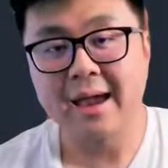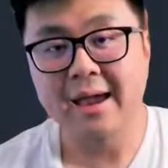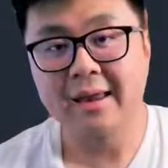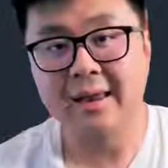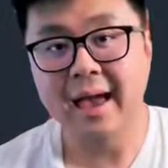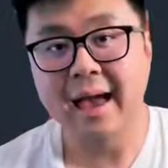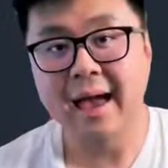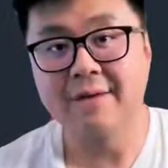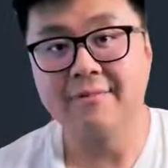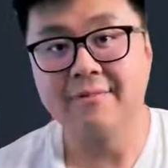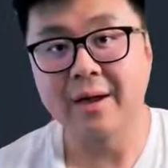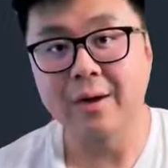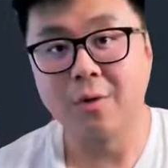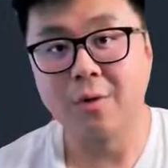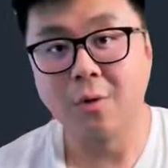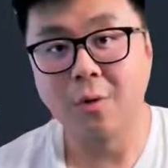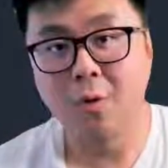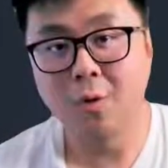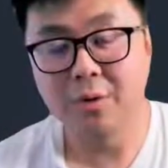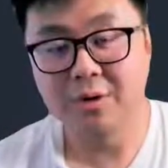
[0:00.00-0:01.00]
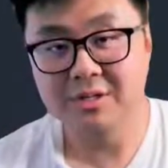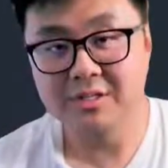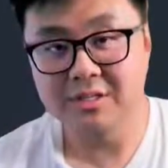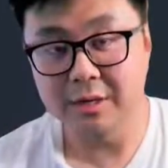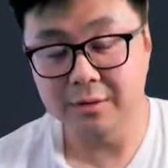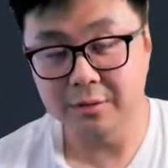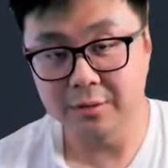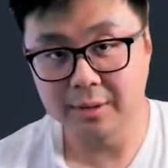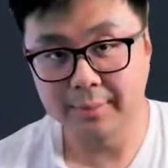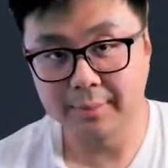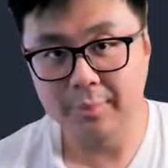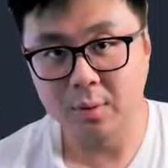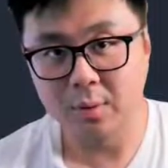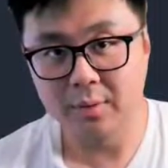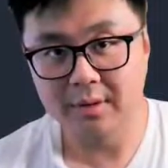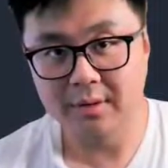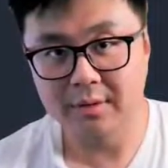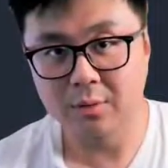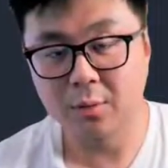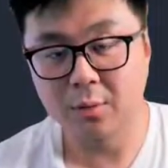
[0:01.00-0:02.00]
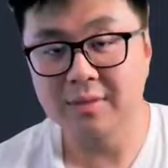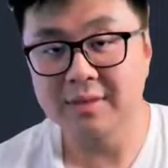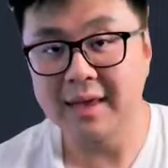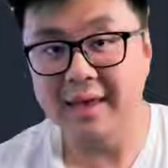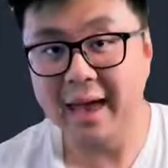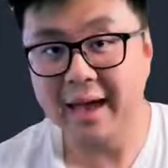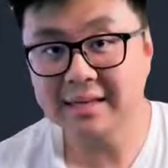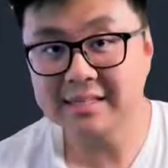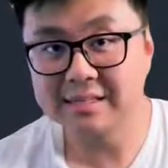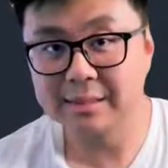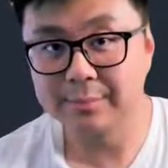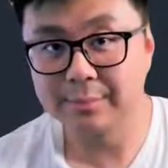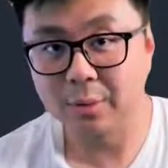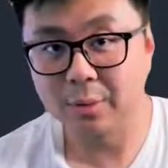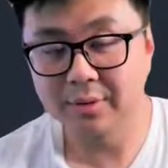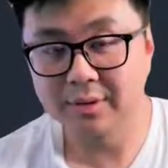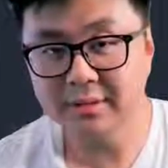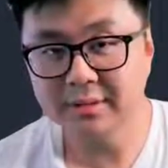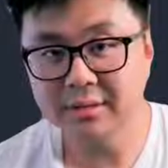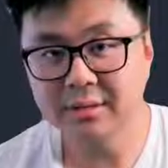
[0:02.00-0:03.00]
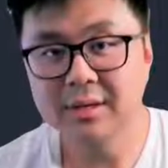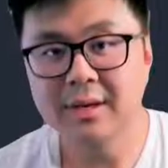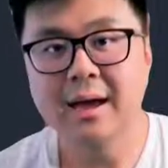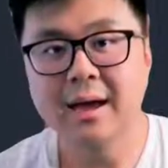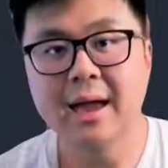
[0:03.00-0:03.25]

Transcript: can have a horizontal component, or the x component,